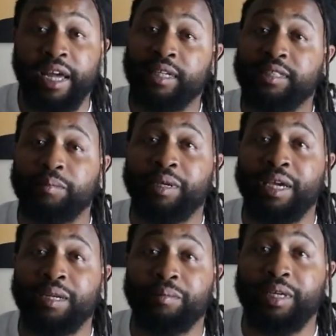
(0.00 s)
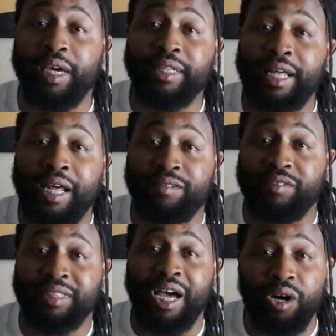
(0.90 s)
Ends up getting him kicked out of
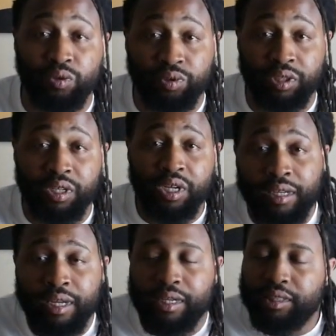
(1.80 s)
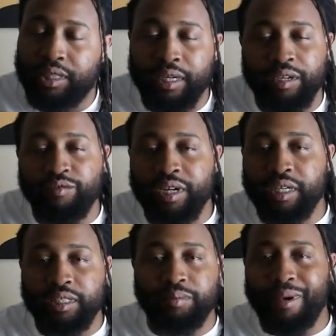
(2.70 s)
his house. Chucky
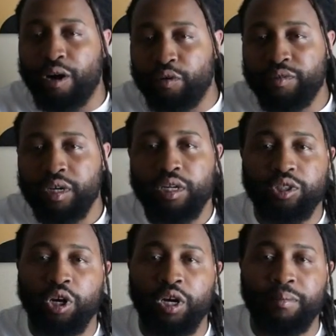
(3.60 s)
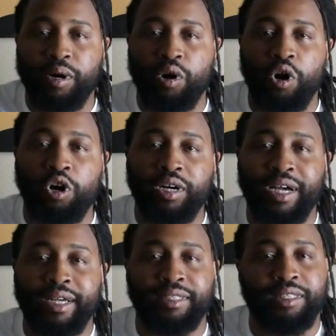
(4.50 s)
running his mouth, talking about all
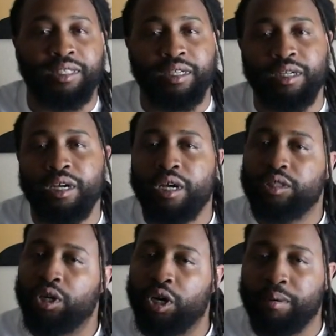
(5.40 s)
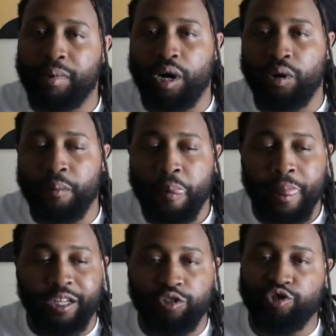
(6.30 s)
kinds of shit, talking about
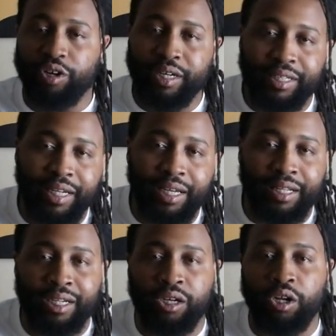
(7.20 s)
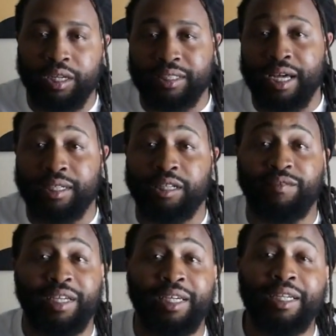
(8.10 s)
drug dealing and all this kind of stuff
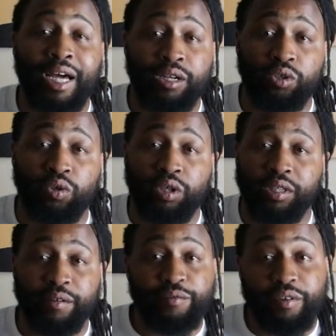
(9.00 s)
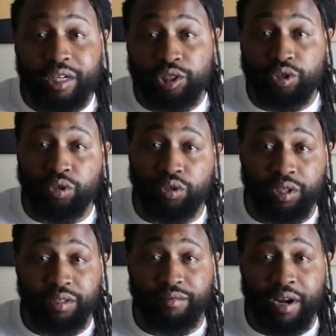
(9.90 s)
that he not doing, that Fresh
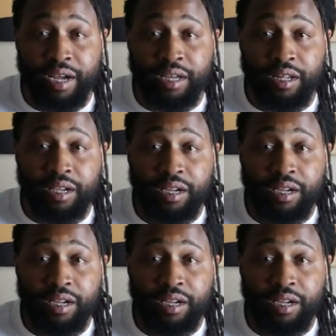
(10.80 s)
doing, right?